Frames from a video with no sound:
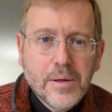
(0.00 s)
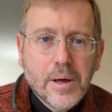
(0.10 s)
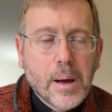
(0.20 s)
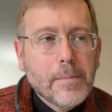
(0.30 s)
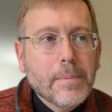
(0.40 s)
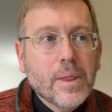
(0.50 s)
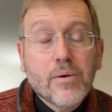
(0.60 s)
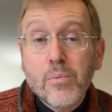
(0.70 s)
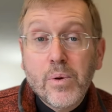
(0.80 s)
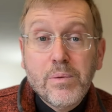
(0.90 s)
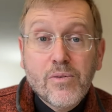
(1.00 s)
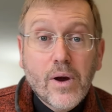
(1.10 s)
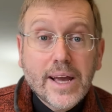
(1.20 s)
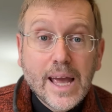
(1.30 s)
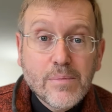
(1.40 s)
Um, when before
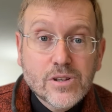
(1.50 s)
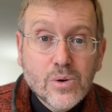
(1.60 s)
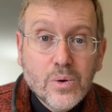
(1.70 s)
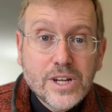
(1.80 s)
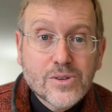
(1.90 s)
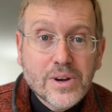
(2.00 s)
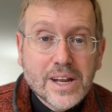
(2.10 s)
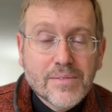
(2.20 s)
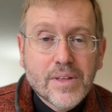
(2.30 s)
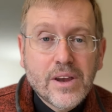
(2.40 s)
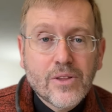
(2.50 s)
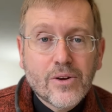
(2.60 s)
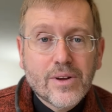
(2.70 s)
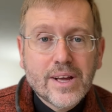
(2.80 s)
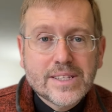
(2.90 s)
I came to Holy Trinity,
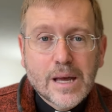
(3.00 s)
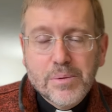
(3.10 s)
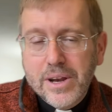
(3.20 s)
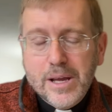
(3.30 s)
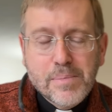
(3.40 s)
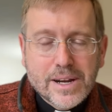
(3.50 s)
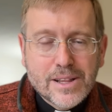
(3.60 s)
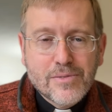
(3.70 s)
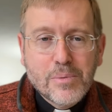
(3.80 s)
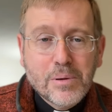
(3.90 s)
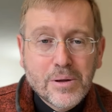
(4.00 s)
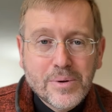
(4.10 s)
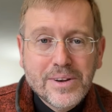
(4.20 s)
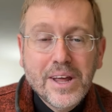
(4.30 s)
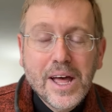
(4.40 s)
another example, and I'll get back to the football
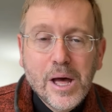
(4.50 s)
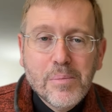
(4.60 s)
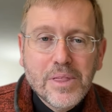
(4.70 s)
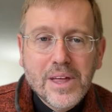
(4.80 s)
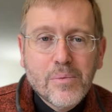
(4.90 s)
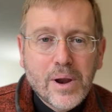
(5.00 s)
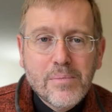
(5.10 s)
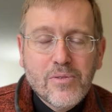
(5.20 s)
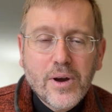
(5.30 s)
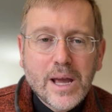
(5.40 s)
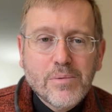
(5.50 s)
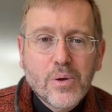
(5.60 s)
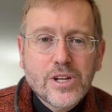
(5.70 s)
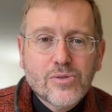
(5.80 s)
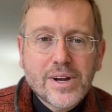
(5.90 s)
one. But the, when I before I came to
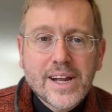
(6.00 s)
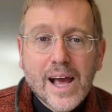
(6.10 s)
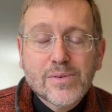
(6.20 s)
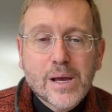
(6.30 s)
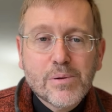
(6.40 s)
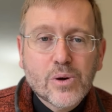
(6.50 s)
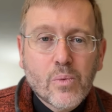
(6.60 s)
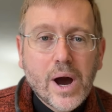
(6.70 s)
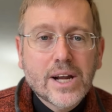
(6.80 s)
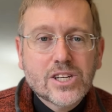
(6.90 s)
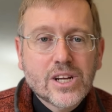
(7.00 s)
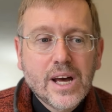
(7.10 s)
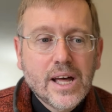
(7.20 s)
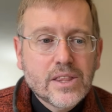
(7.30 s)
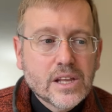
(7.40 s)
Holy Trinity, I was able to watch
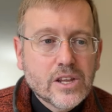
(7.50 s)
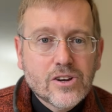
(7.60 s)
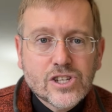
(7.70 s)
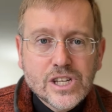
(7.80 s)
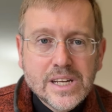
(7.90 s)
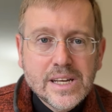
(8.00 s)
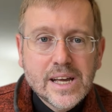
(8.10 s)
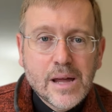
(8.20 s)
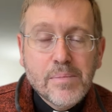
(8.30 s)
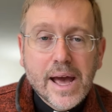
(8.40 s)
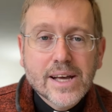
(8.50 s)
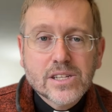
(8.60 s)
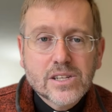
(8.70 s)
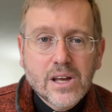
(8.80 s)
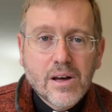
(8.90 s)
the liturgy and
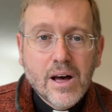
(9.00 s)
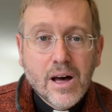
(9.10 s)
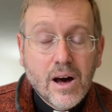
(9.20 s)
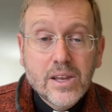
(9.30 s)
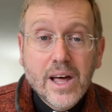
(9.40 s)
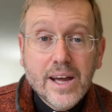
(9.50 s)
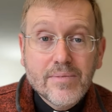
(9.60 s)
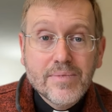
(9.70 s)
mass uh, online,